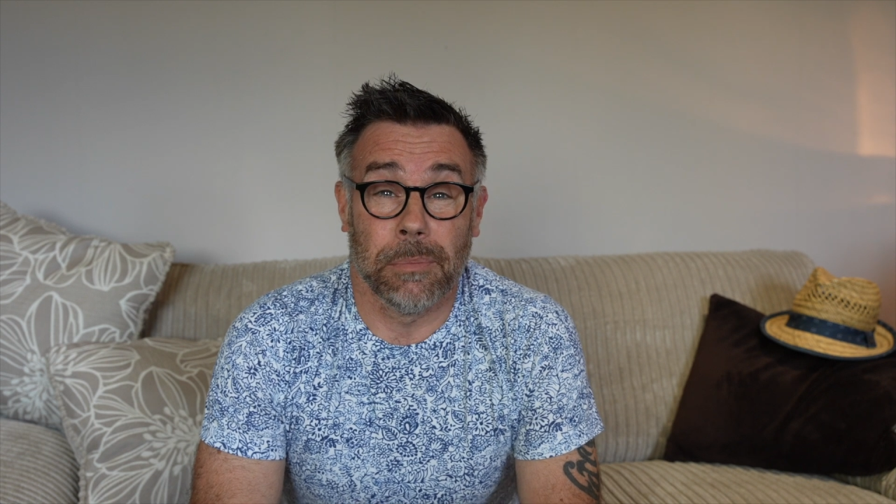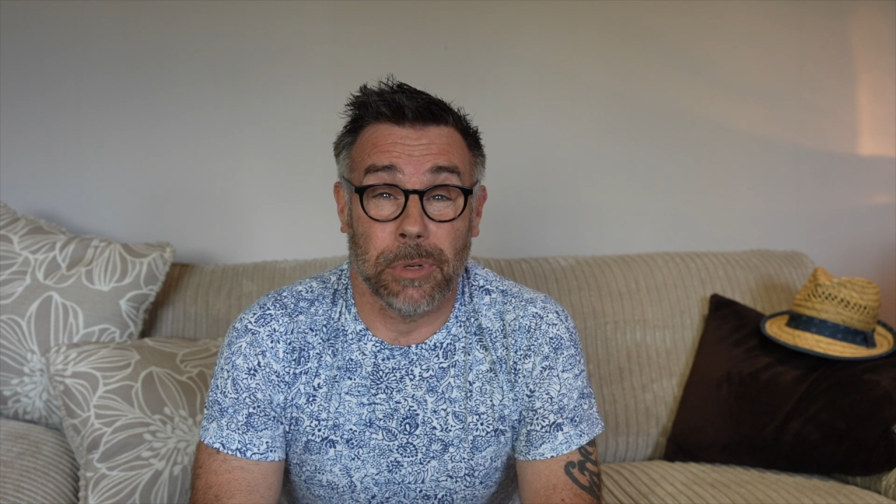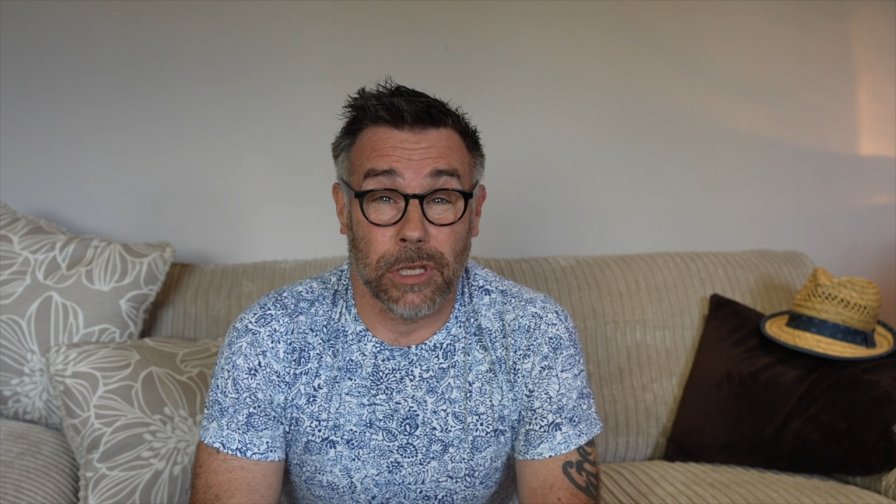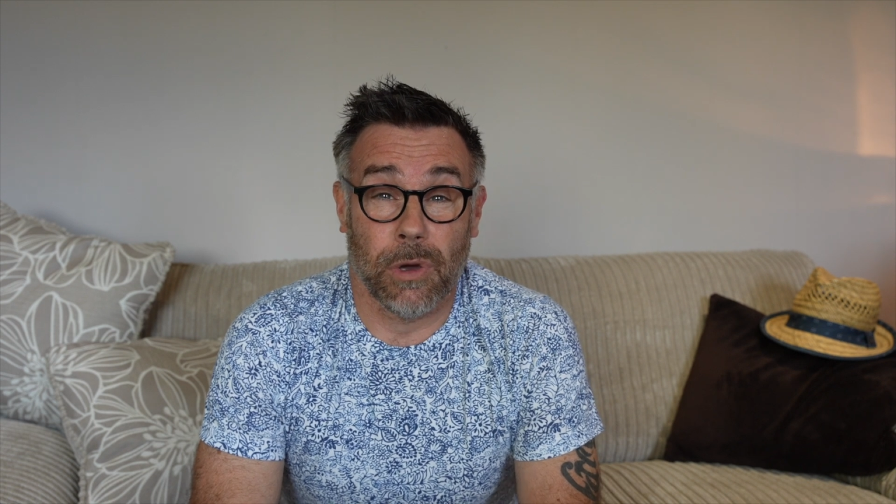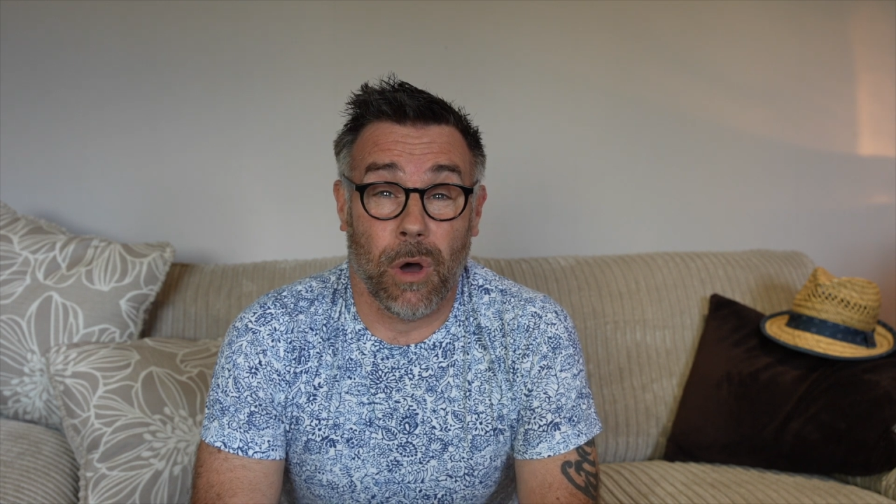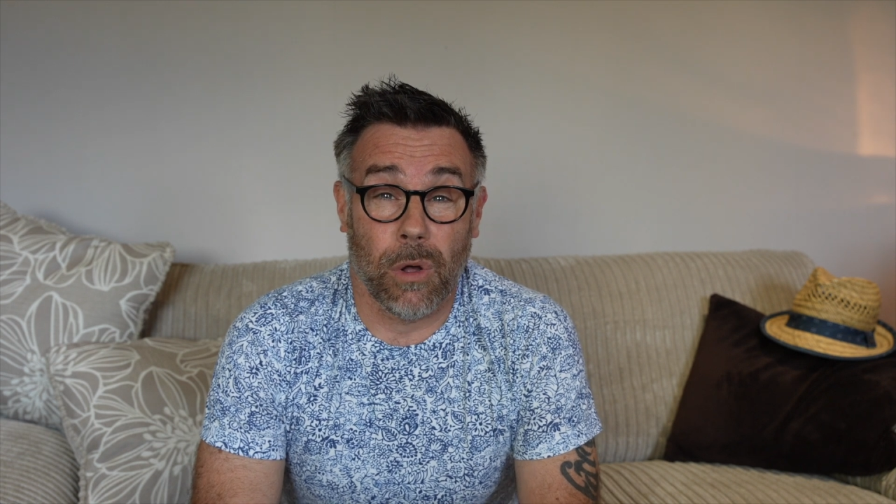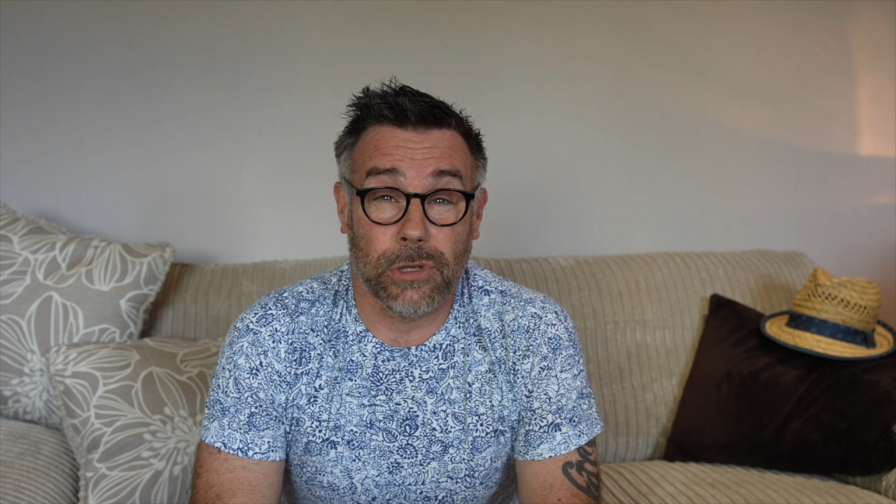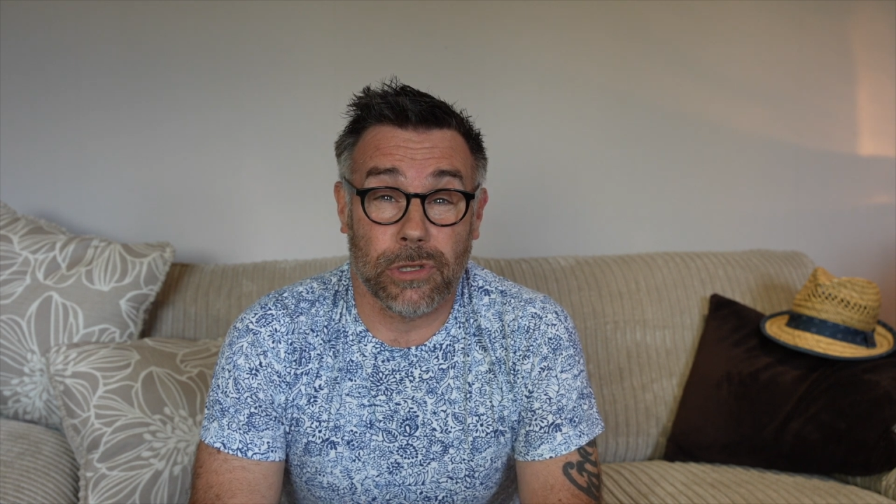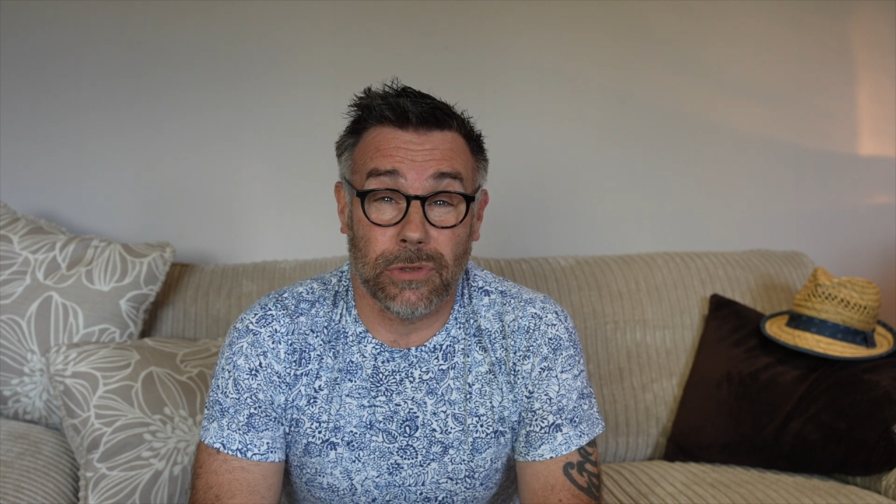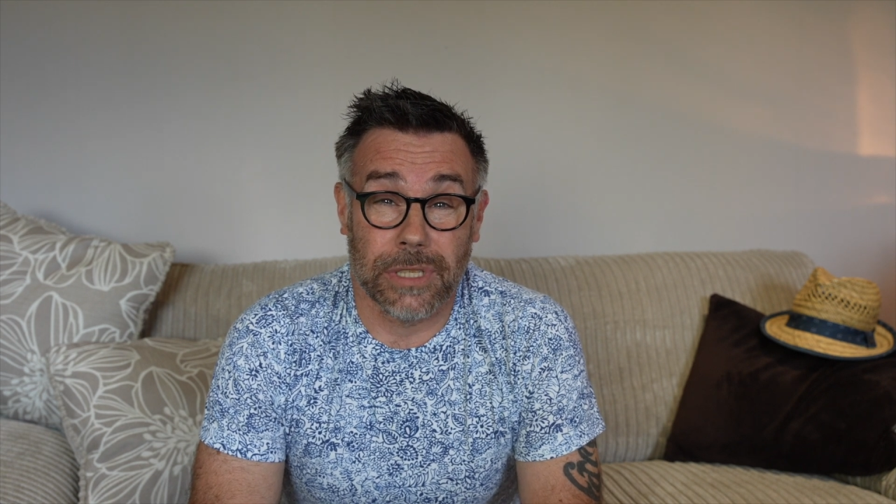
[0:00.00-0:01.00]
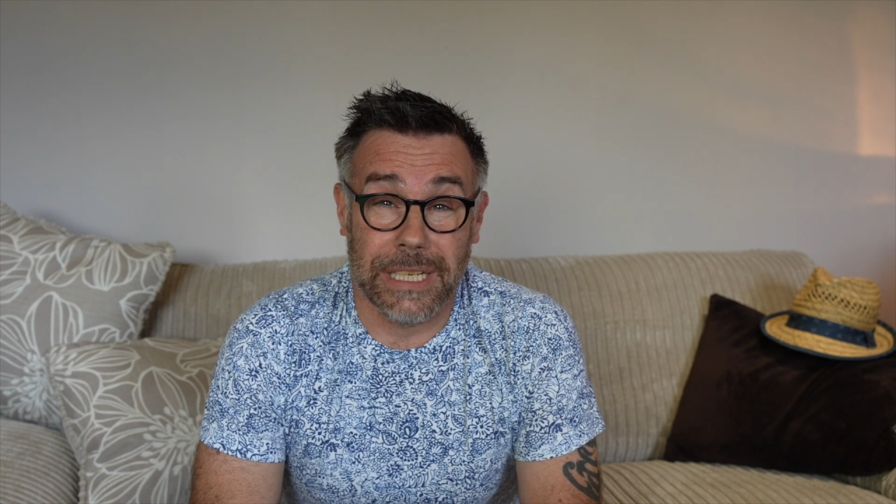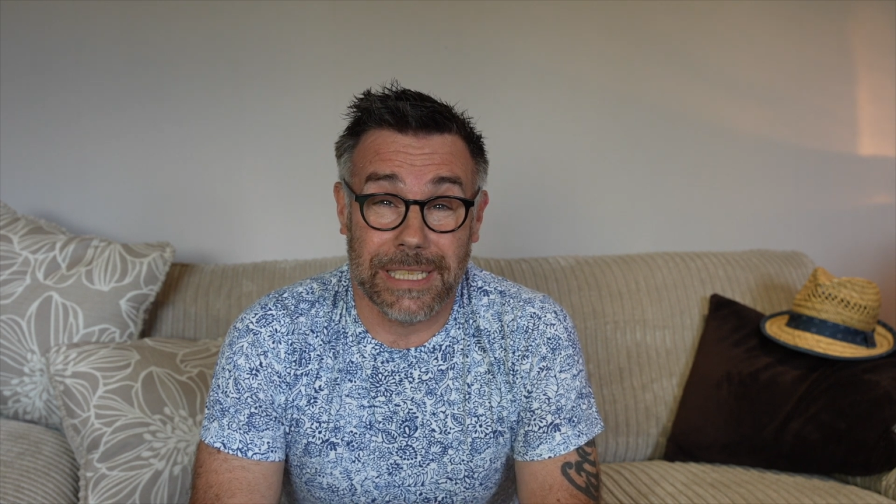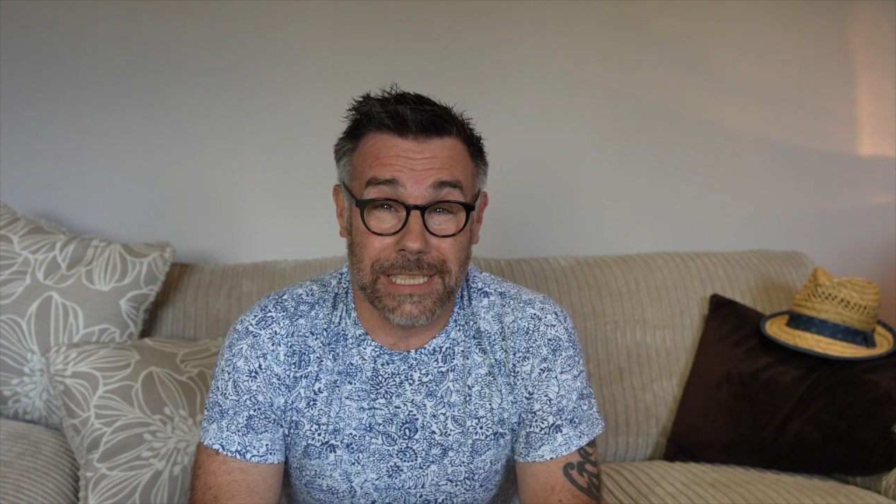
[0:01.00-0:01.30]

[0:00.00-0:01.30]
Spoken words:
but you also need